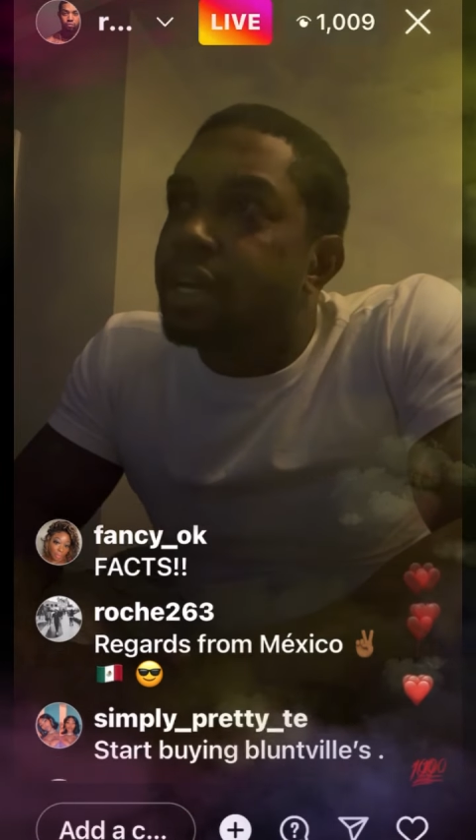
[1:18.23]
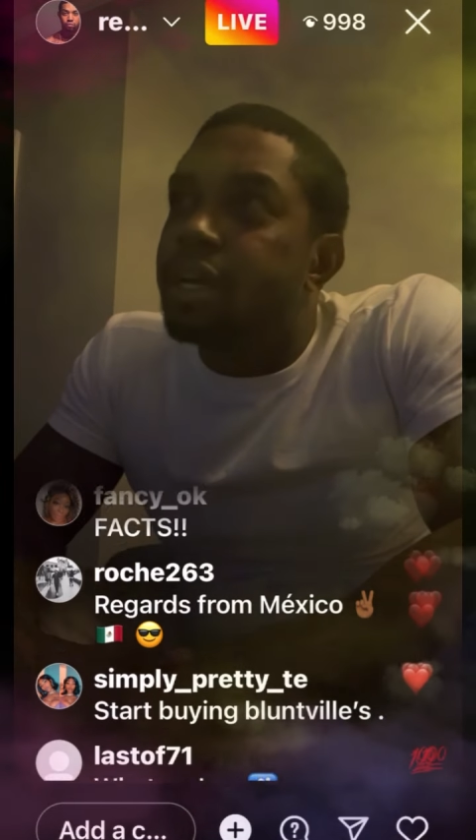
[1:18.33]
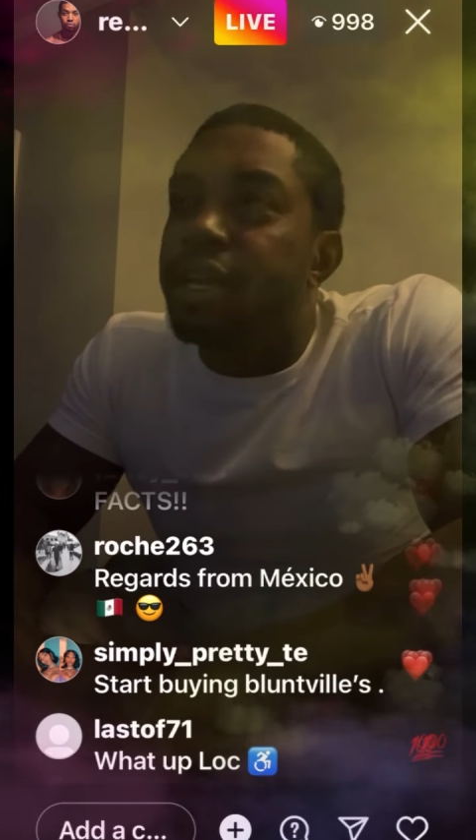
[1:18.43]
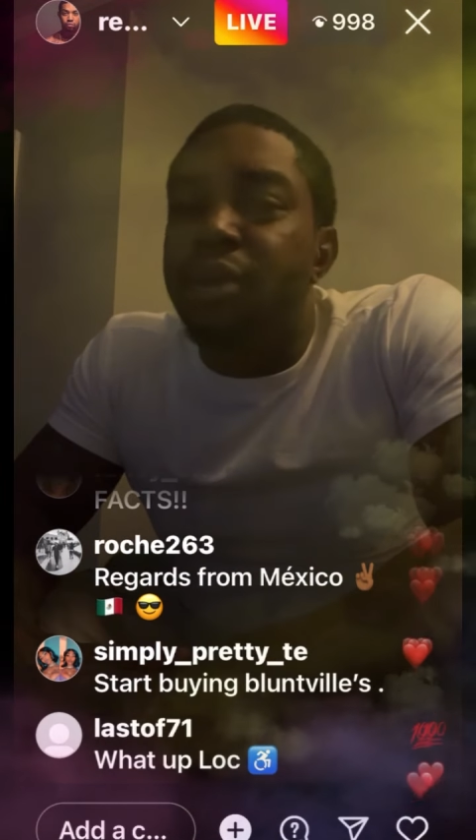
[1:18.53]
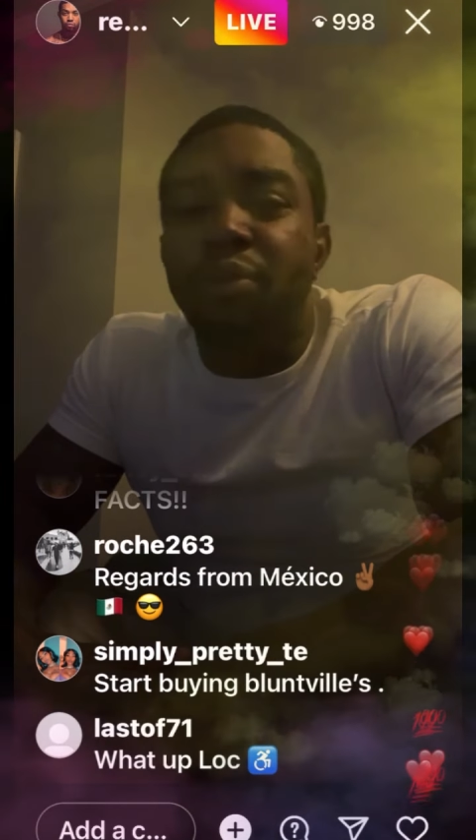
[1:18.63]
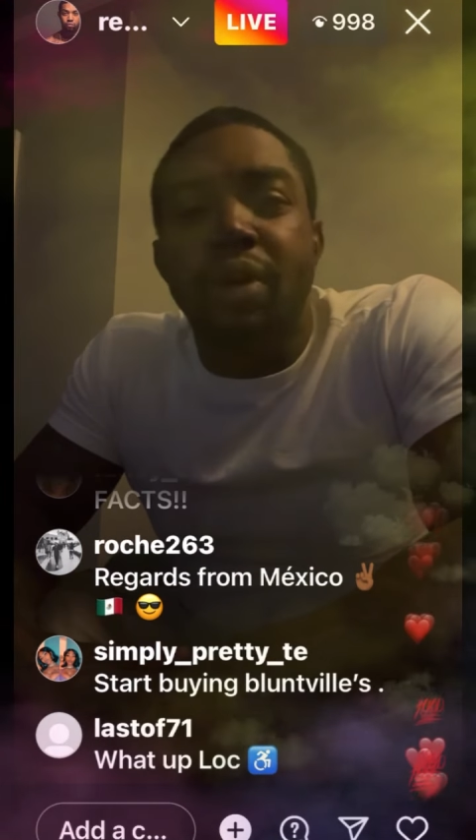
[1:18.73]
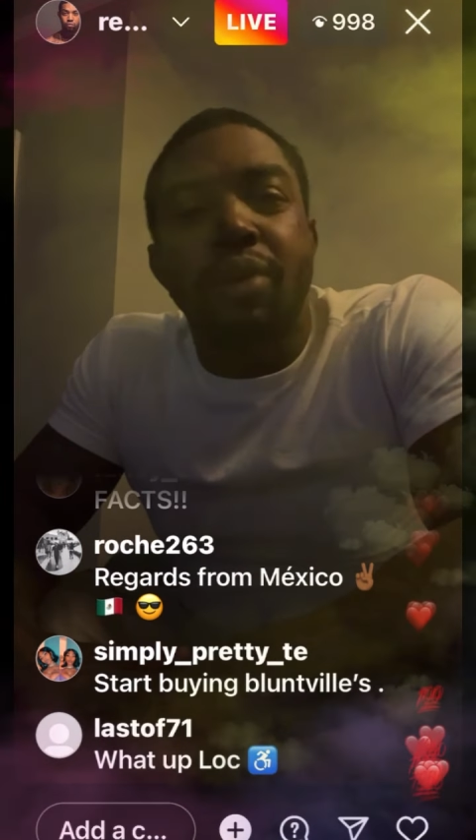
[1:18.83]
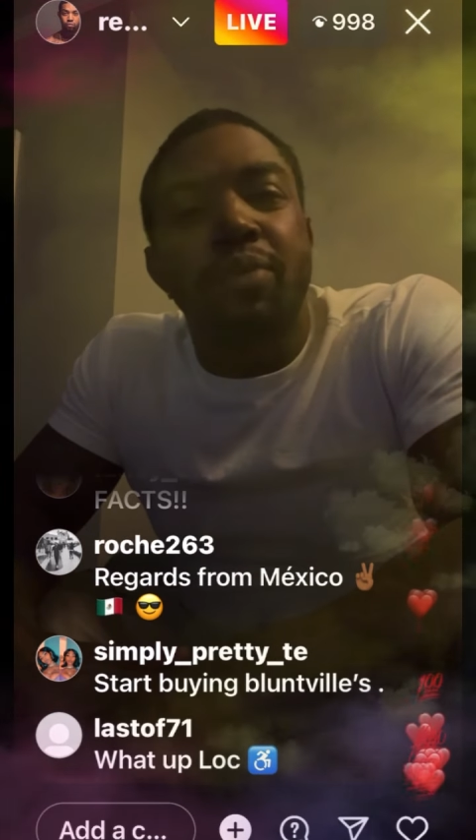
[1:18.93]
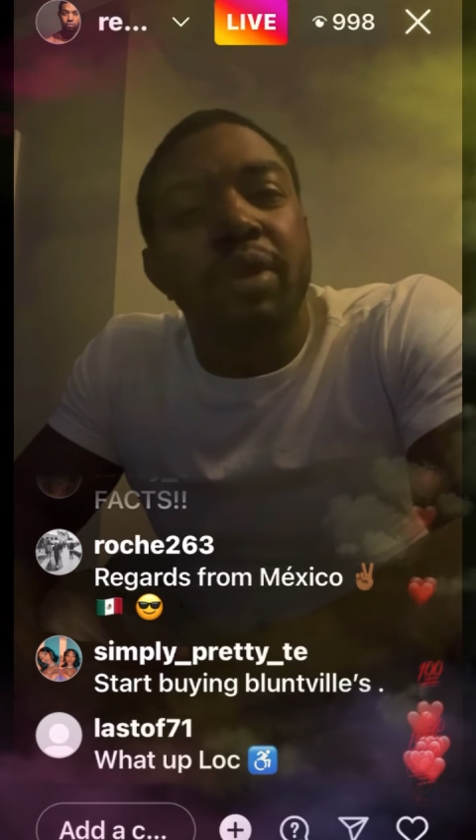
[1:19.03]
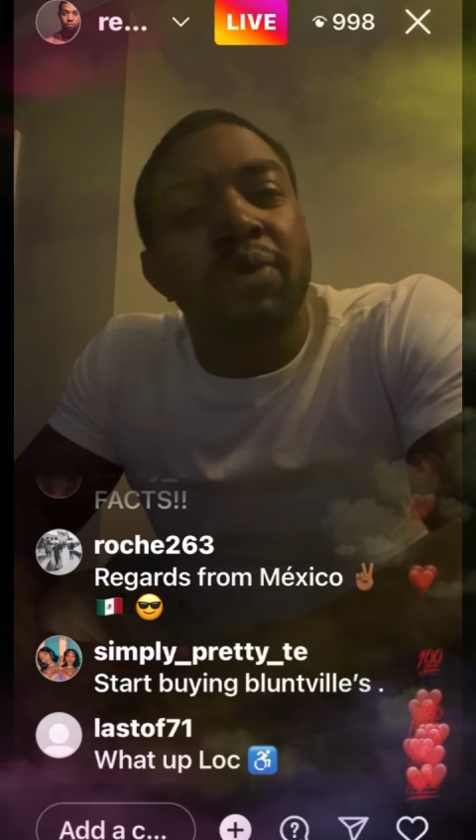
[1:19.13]
cuz, like,
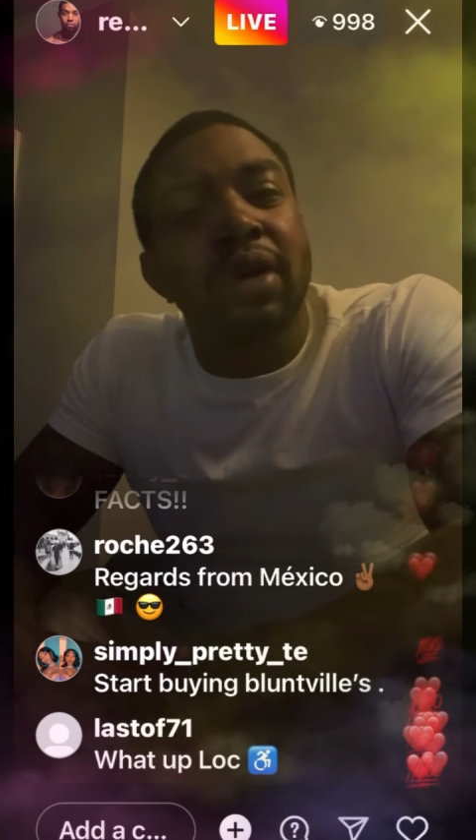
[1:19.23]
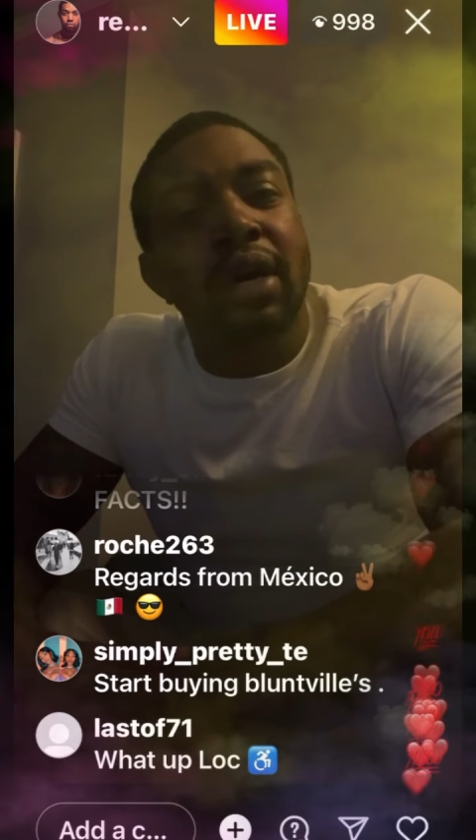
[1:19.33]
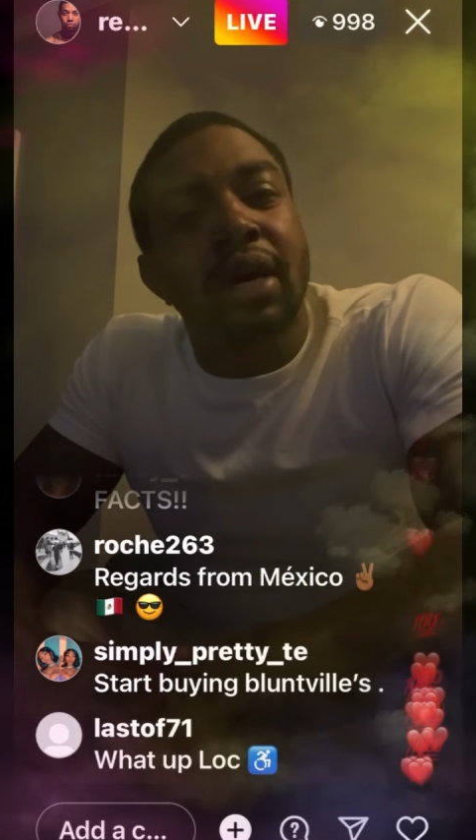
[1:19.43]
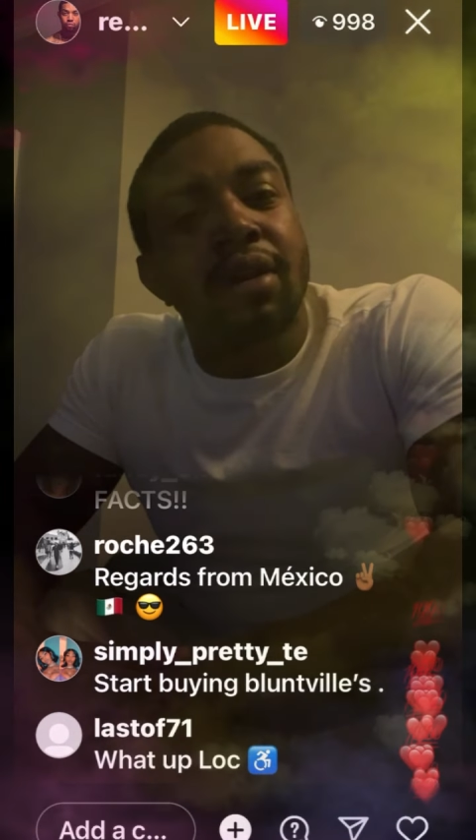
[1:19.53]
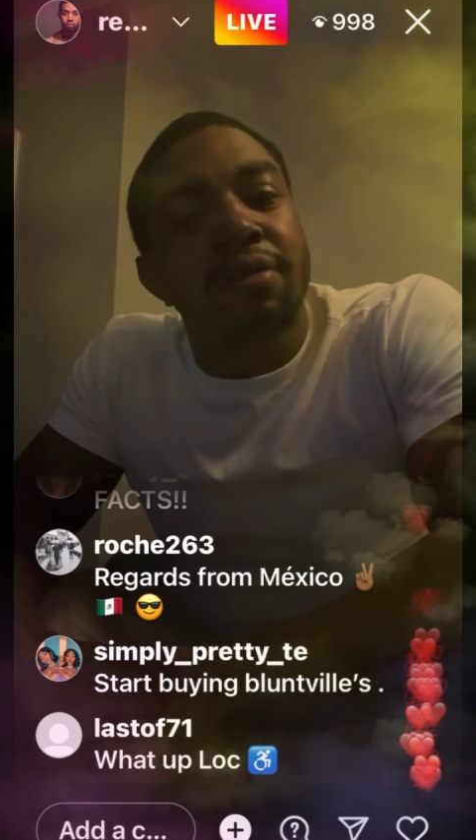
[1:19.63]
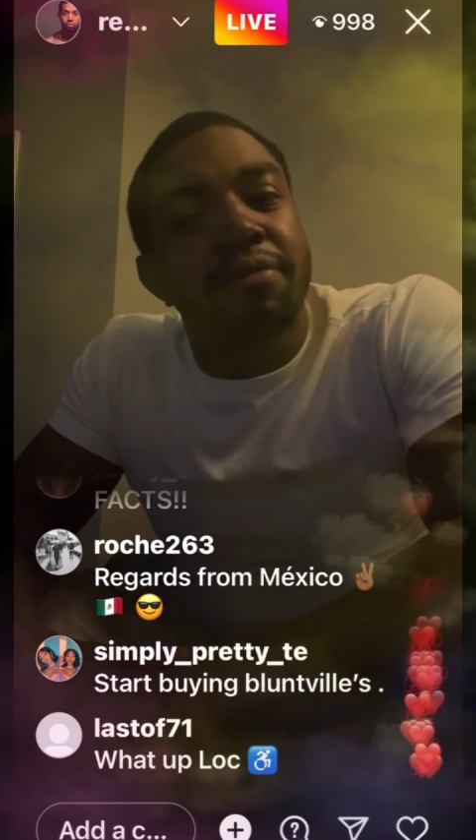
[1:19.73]
what kind